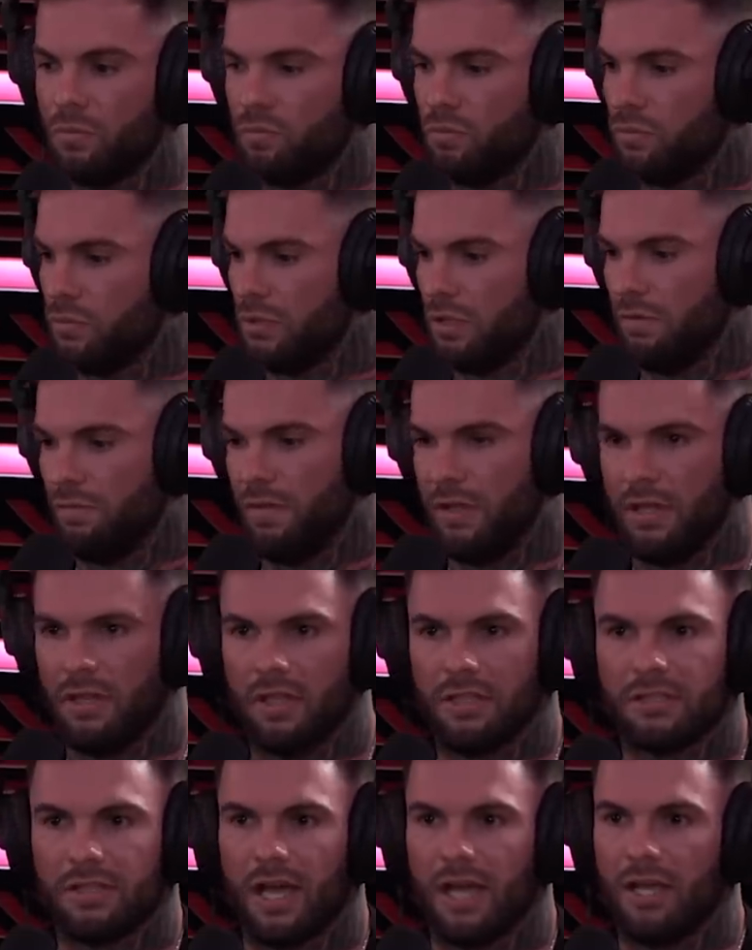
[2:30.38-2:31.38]
defended
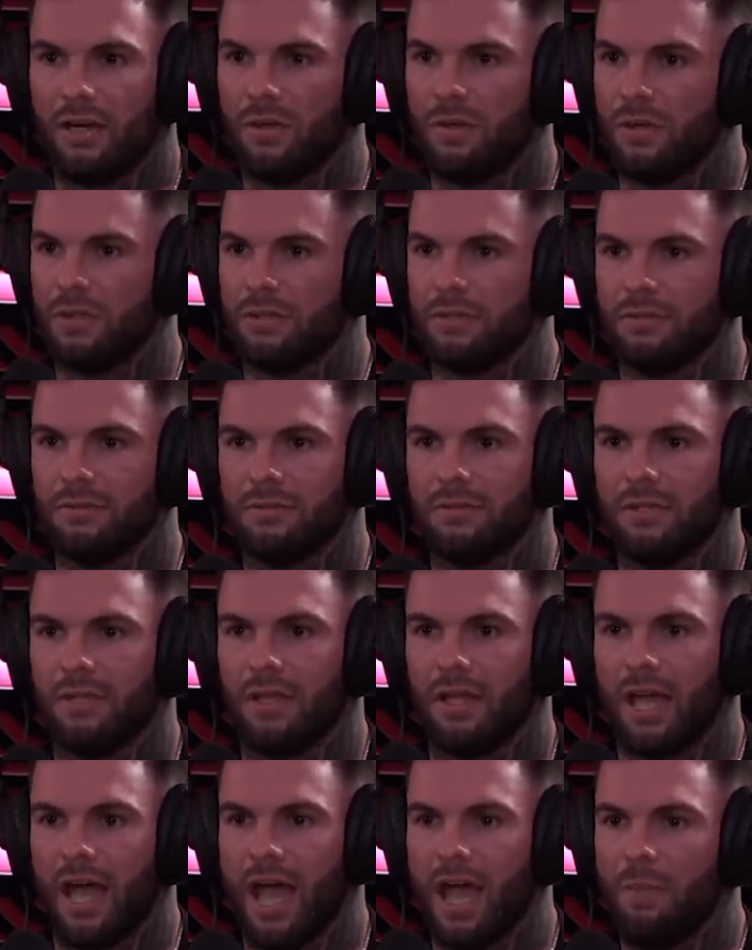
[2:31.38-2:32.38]
the title, and
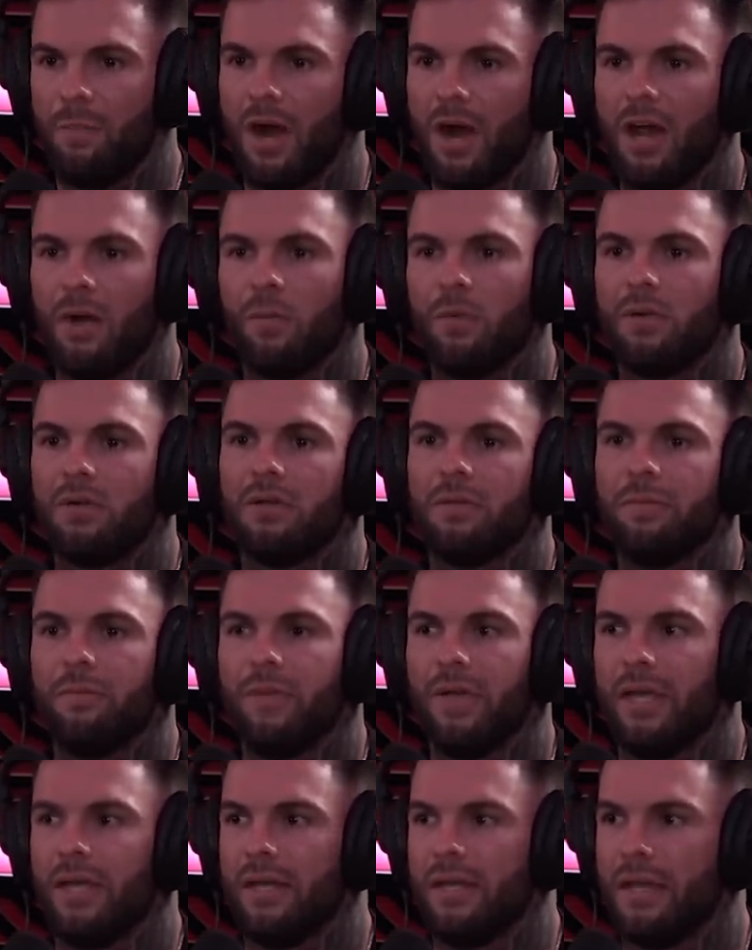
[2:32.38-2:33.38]
I probably wouldn't have
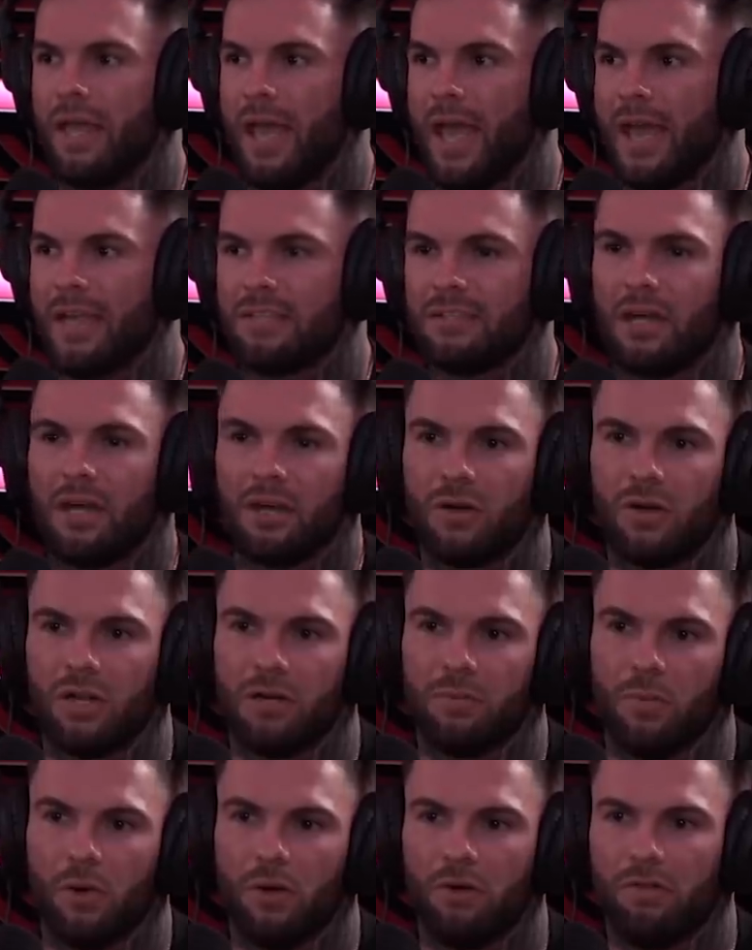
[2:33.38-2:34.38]
been as hungry
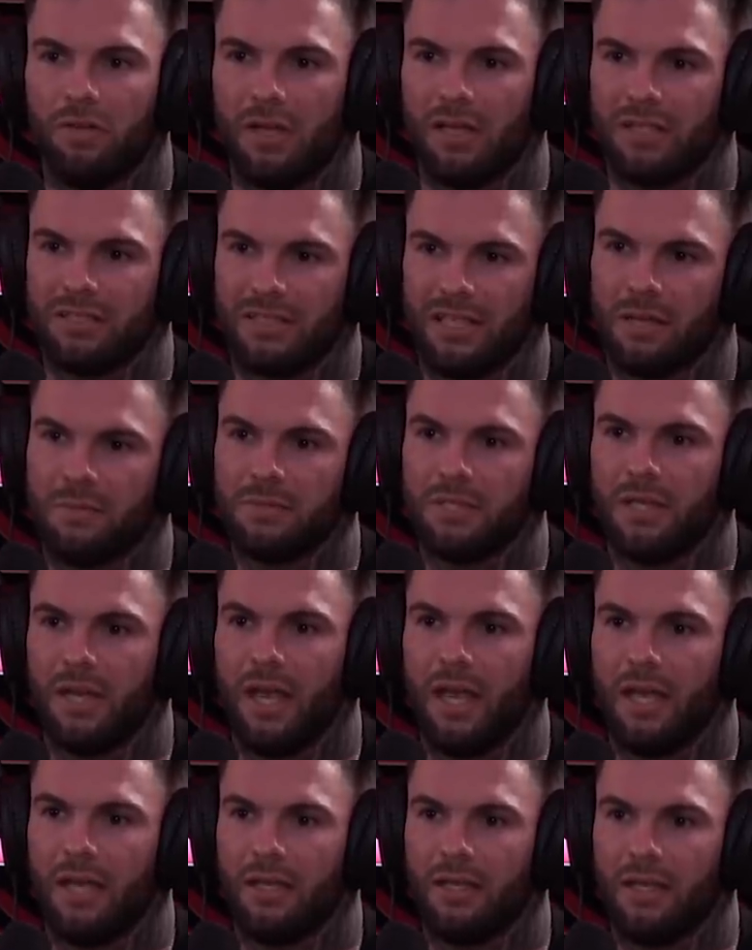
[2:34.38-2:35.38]
and motivated as I am
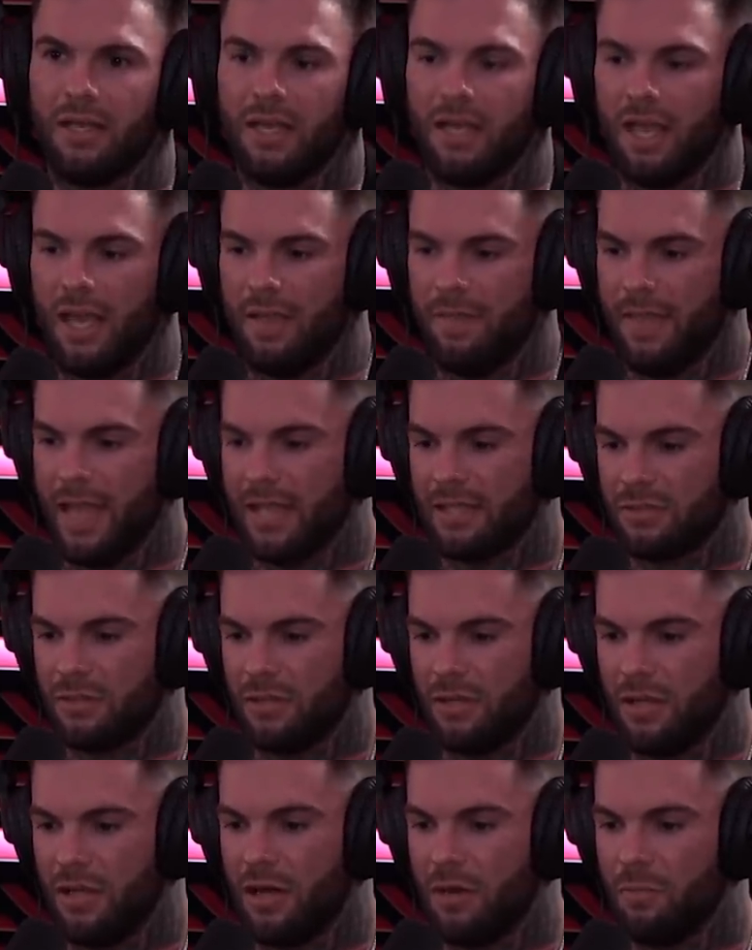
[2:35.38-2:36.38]
today. And that's
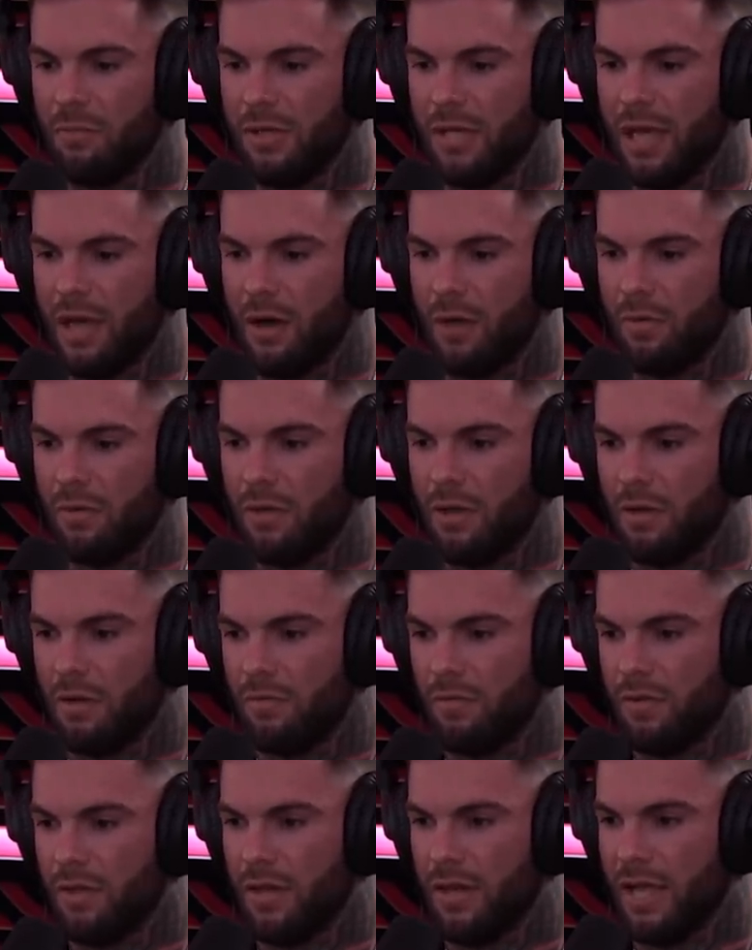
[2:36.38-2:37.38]
going to help me out
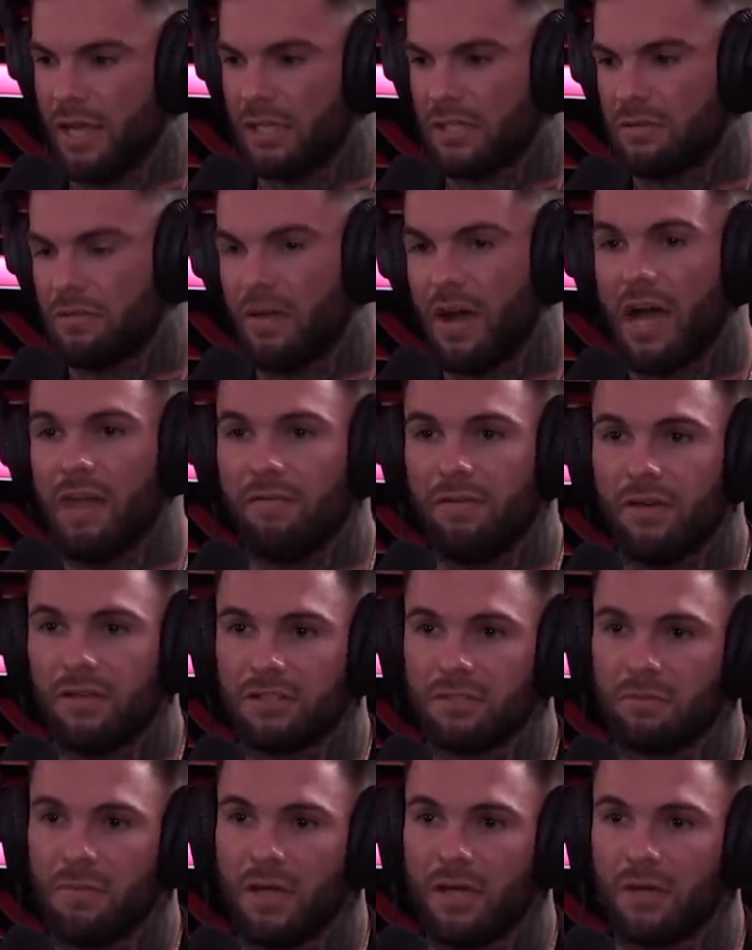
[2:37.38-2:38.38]
for the next five
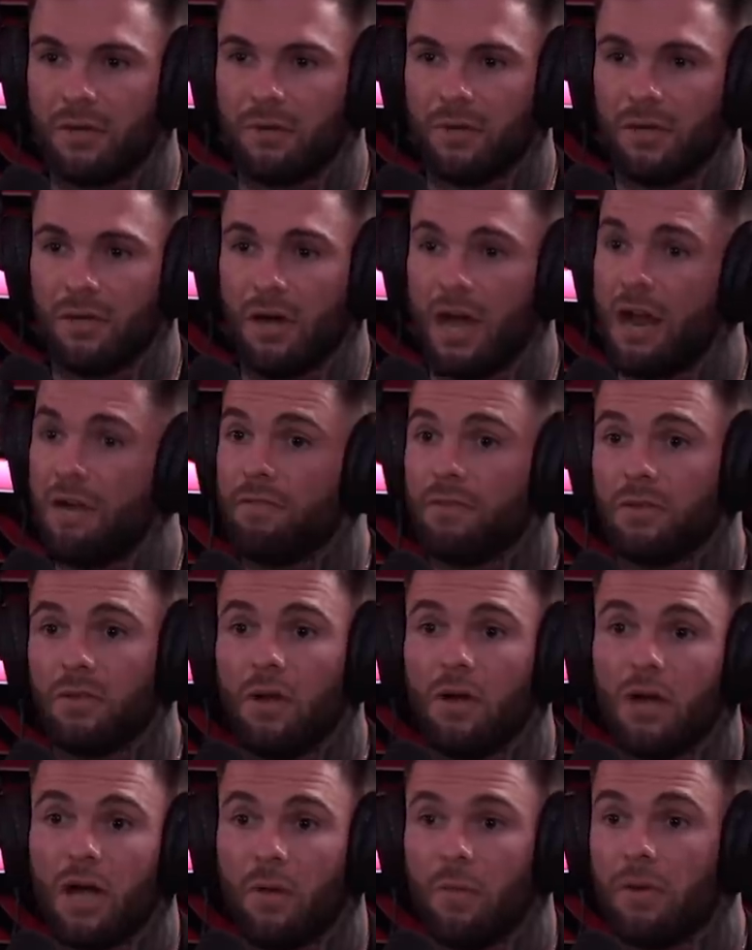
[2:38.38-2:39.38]
years of my career, however
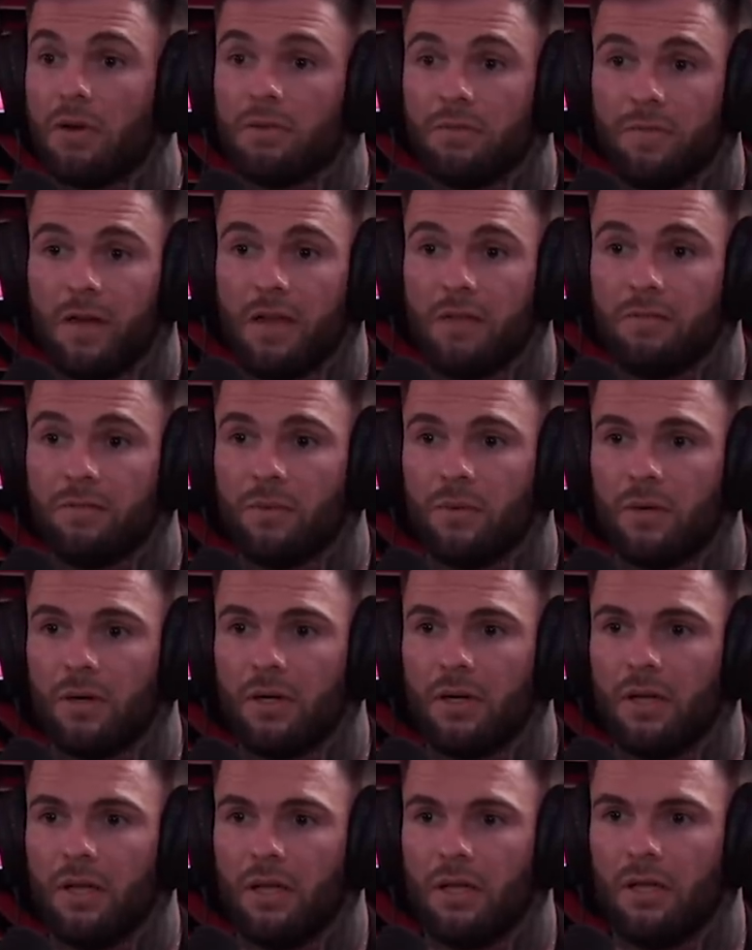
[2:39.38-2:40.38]
long I want to fight for.